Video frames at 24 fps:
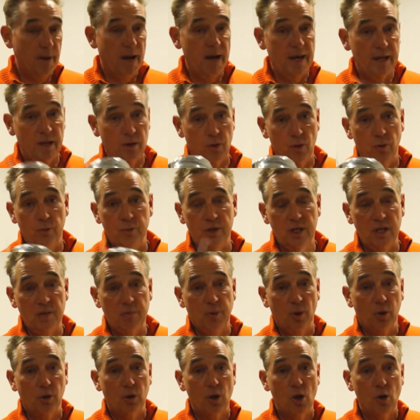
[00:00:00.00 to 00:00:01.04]
can buy it at Home
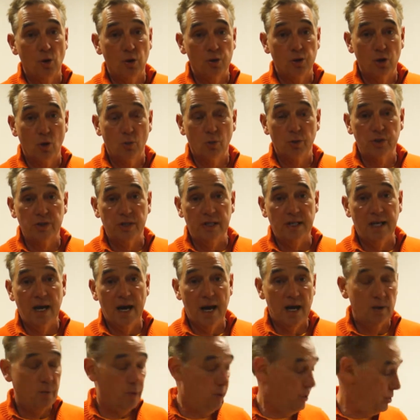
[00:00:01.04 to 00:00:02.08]
Depot, Lowe's, almost any
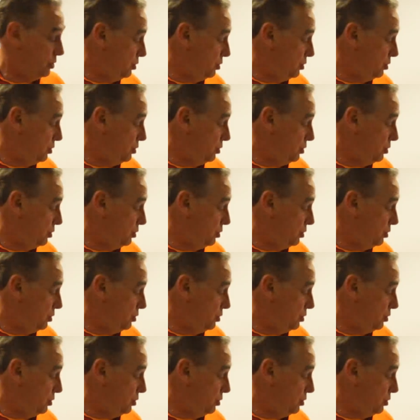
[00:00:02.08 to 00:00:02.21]
hardware